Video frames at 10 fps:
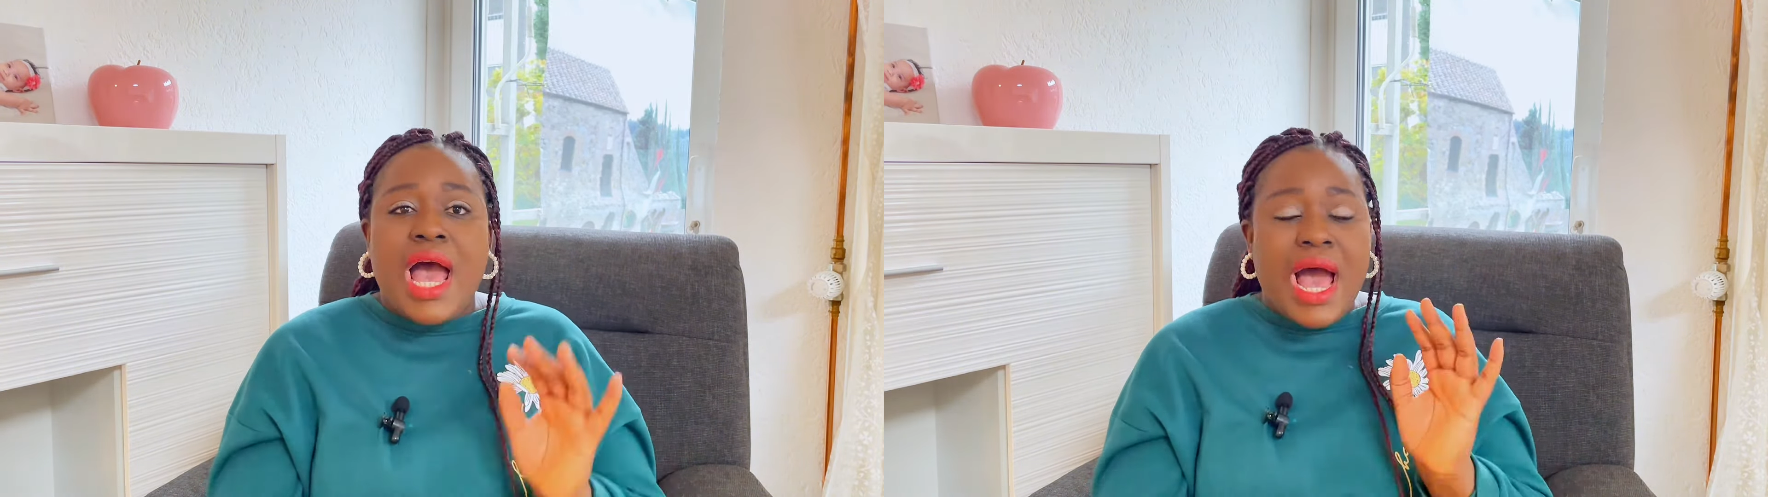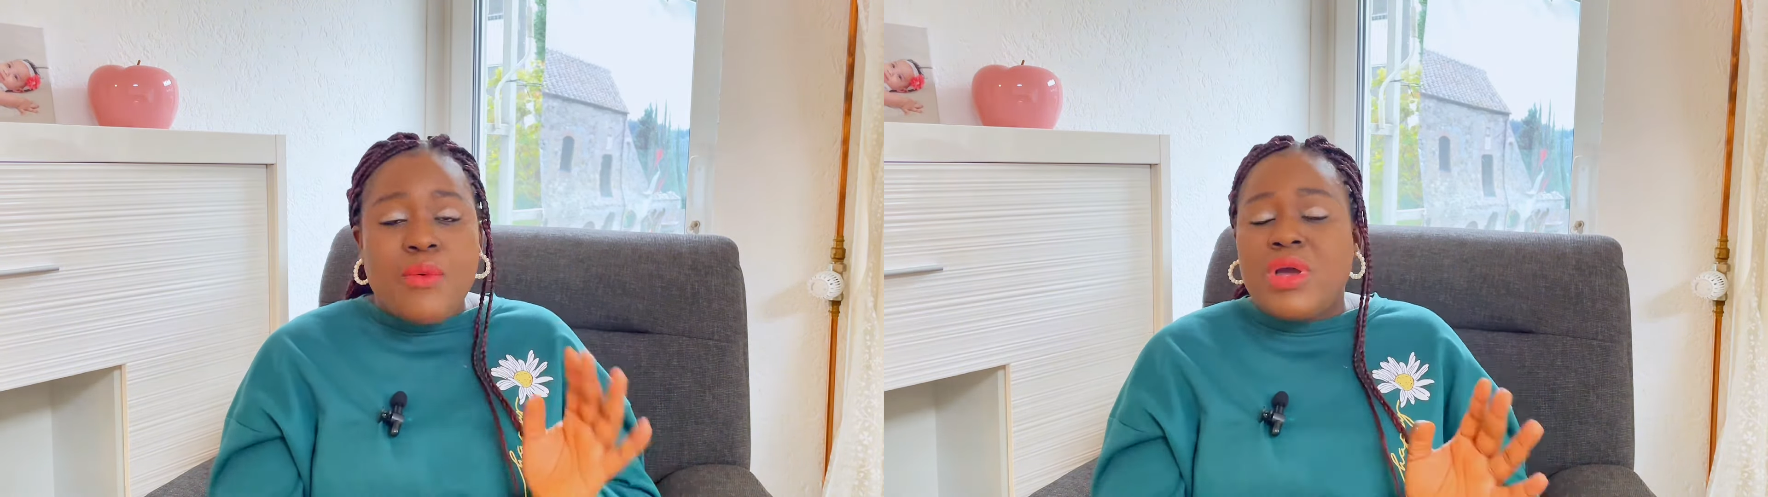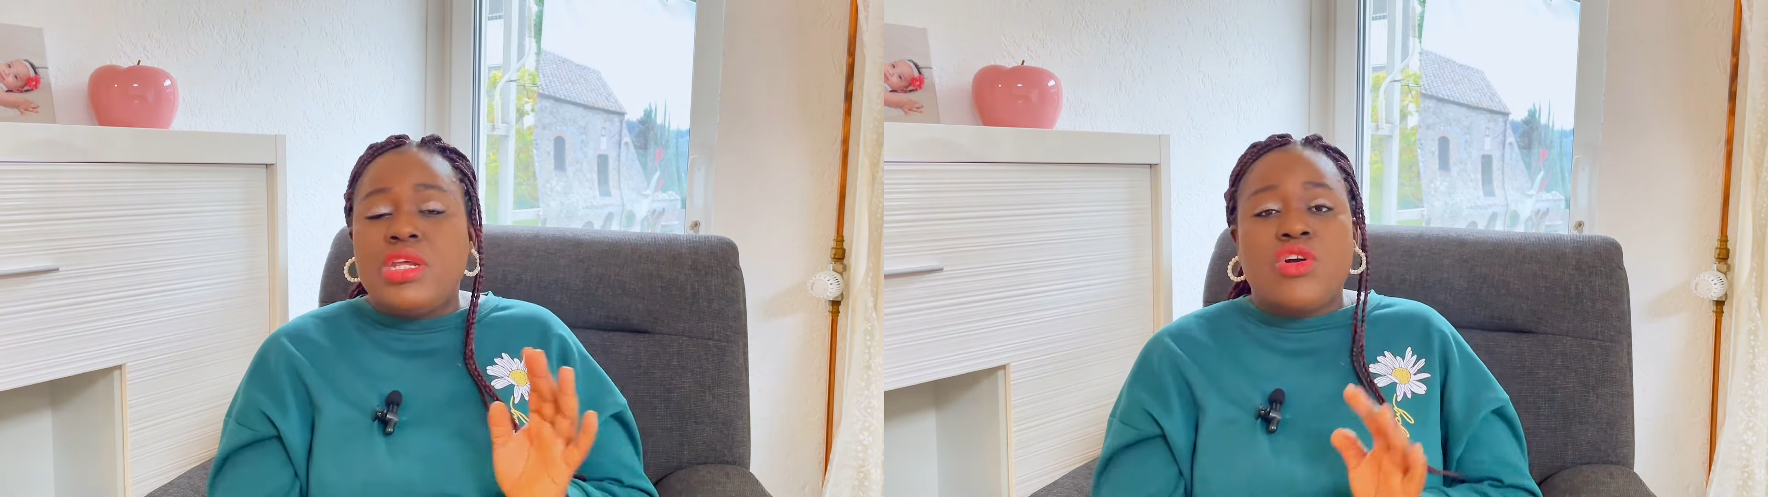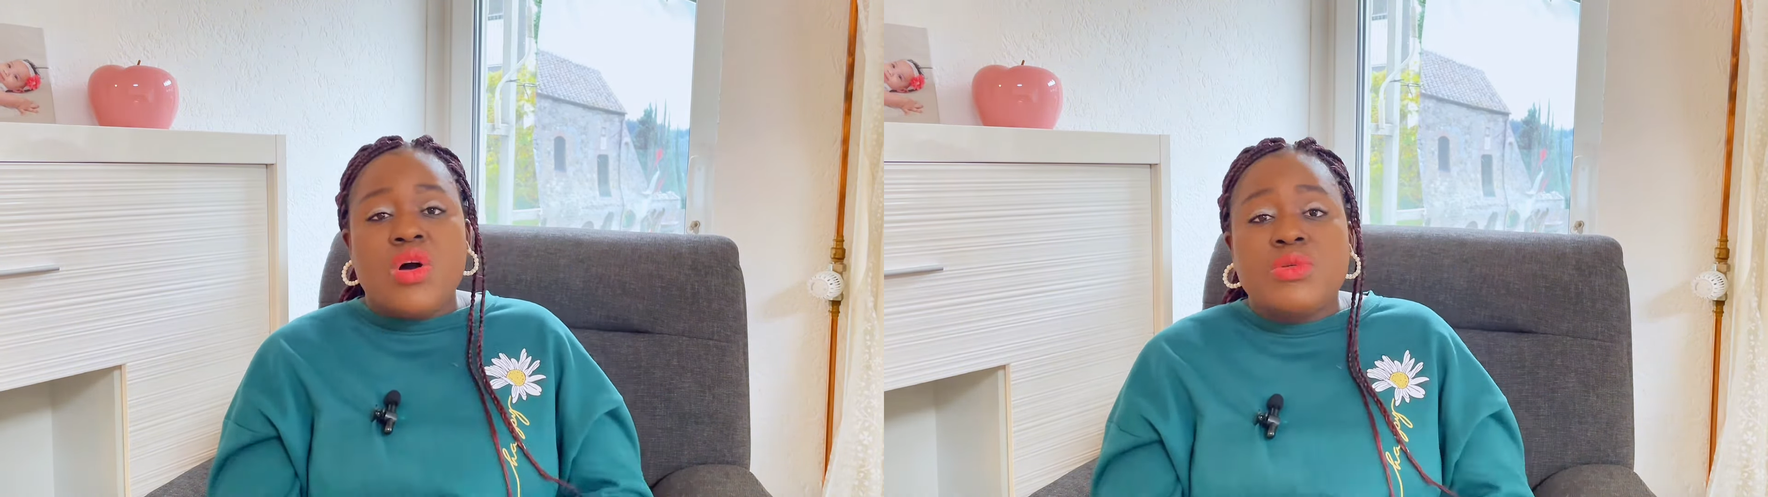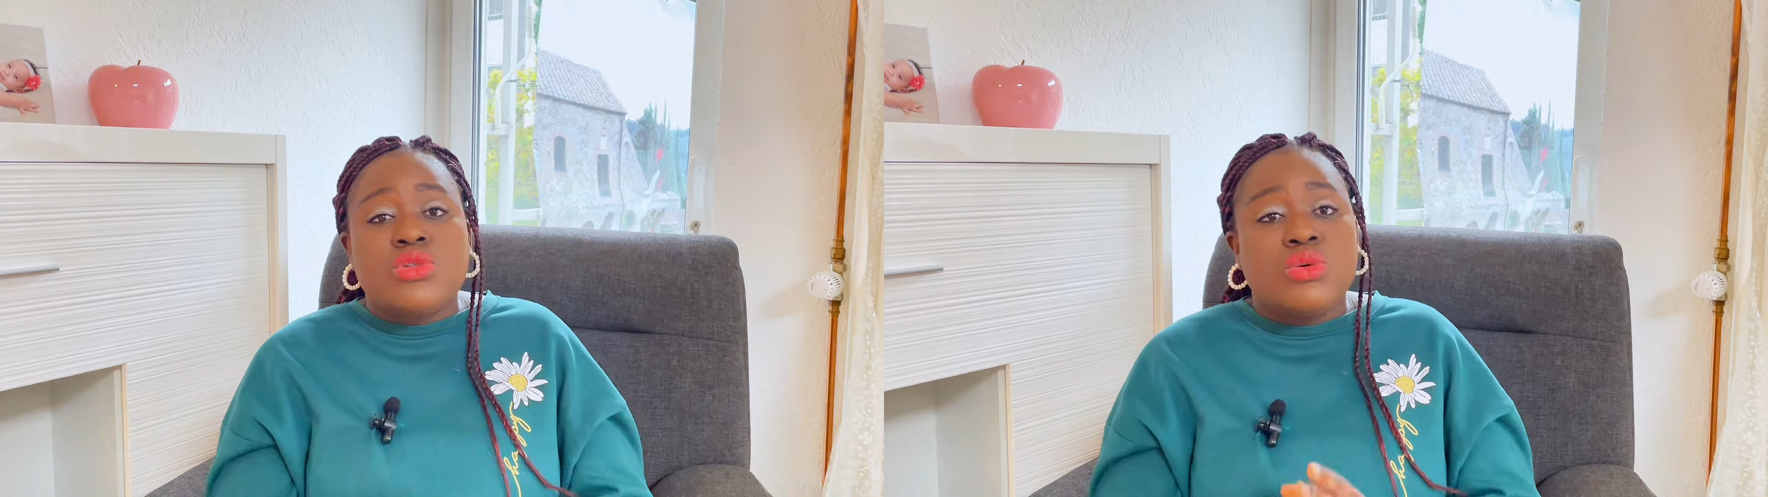And when it
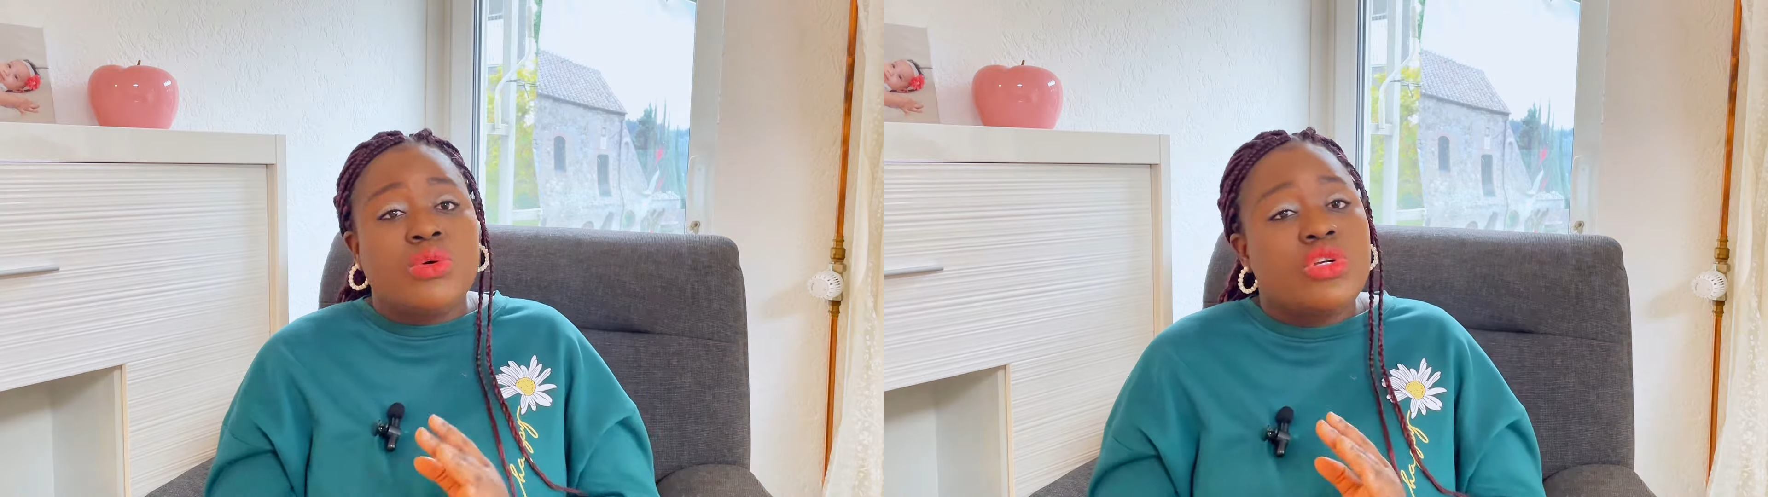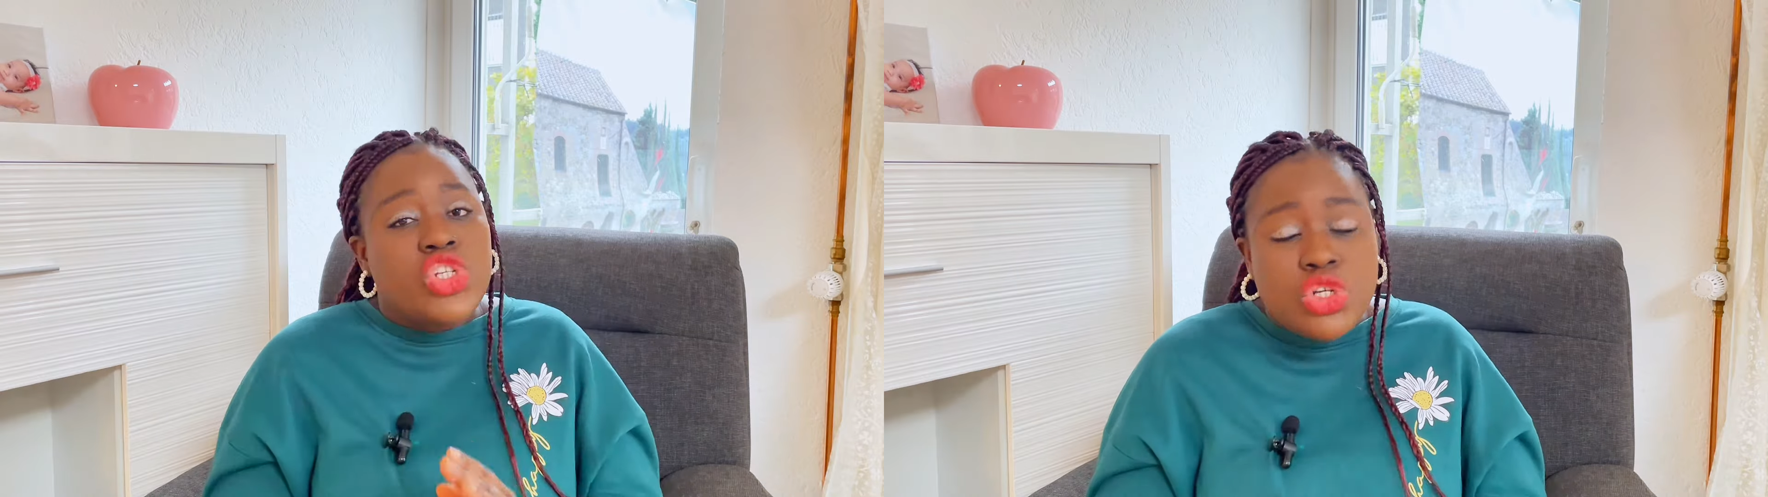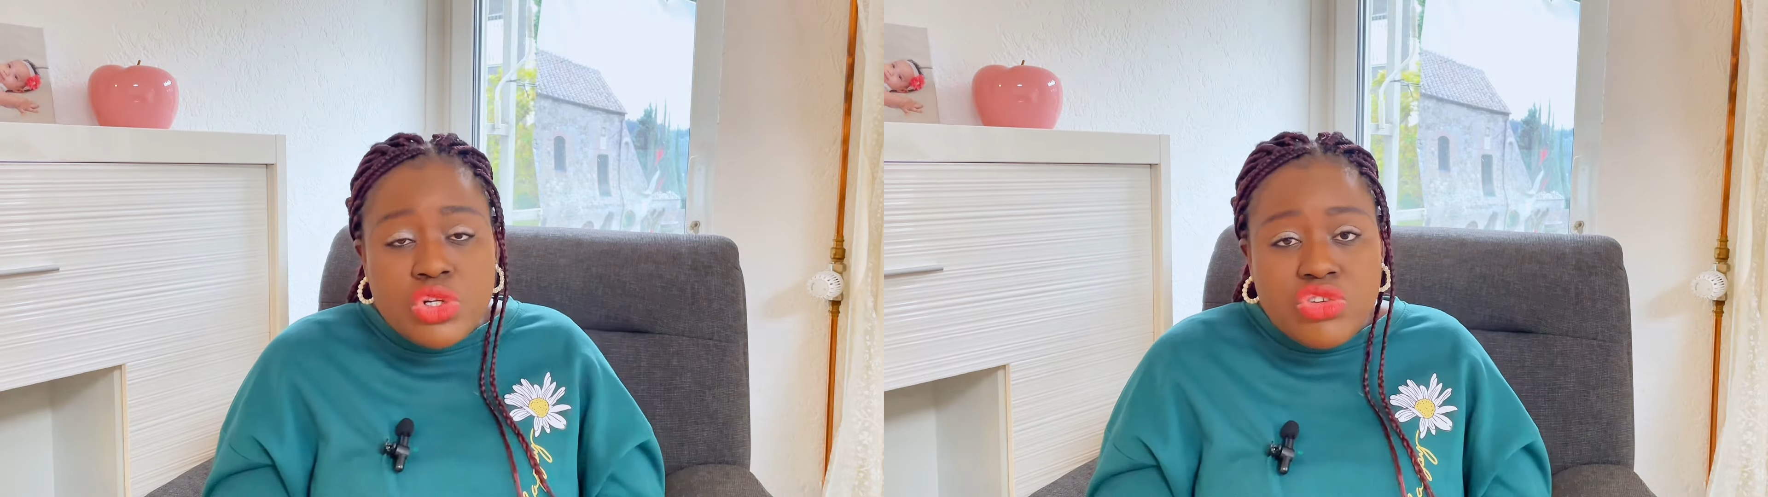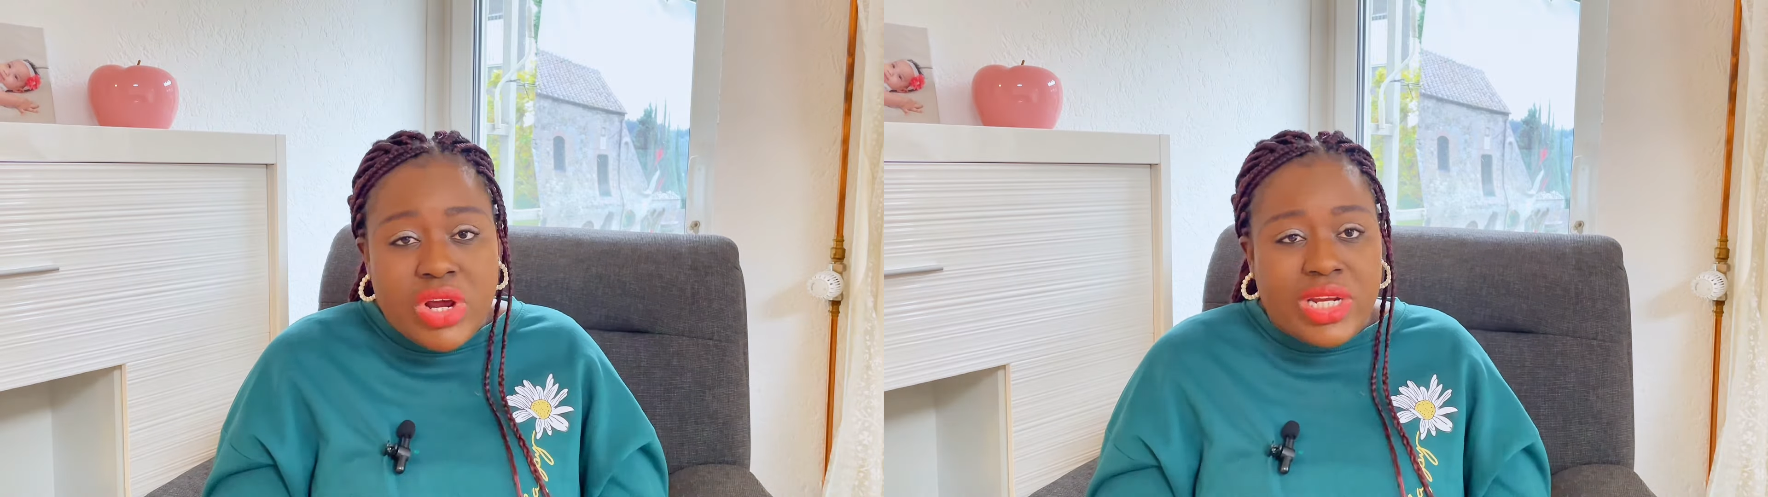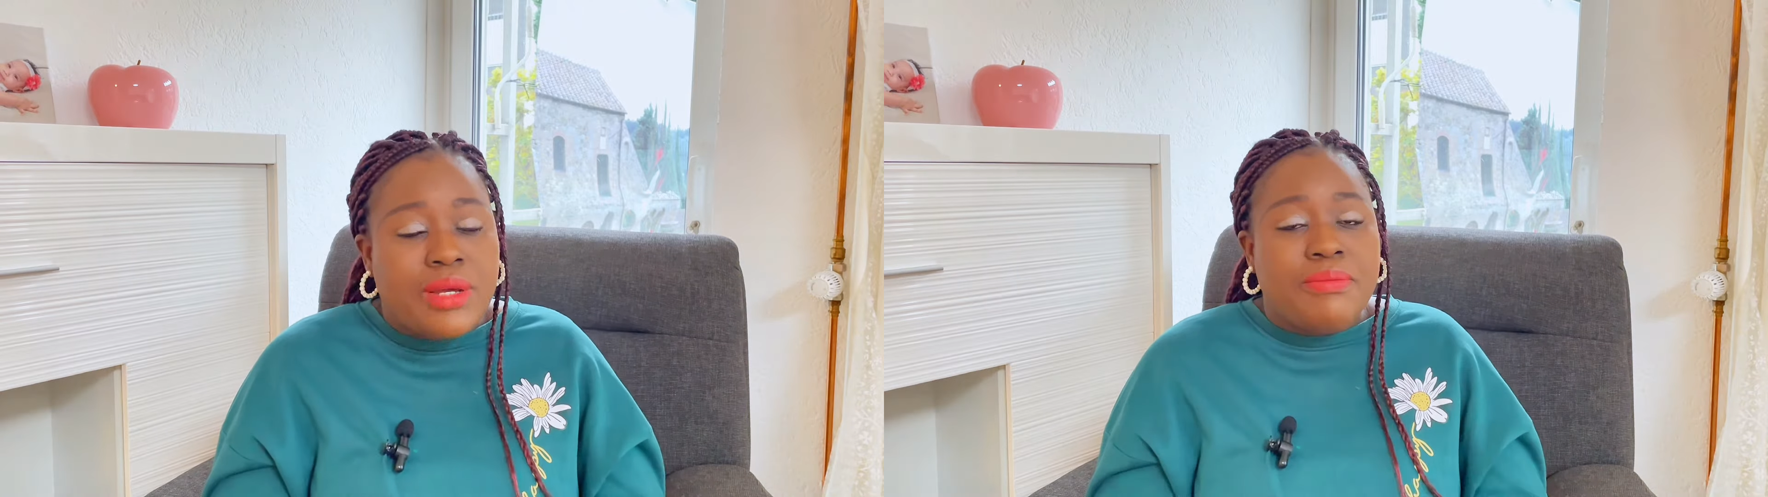comes to
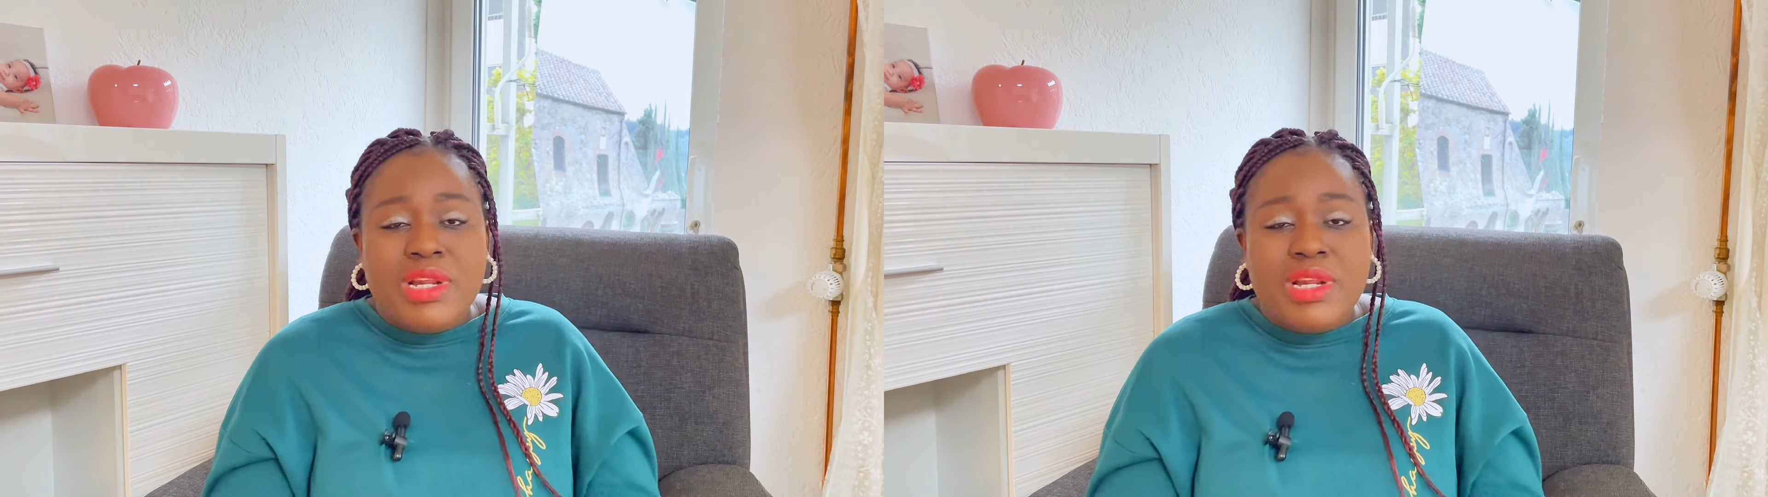children,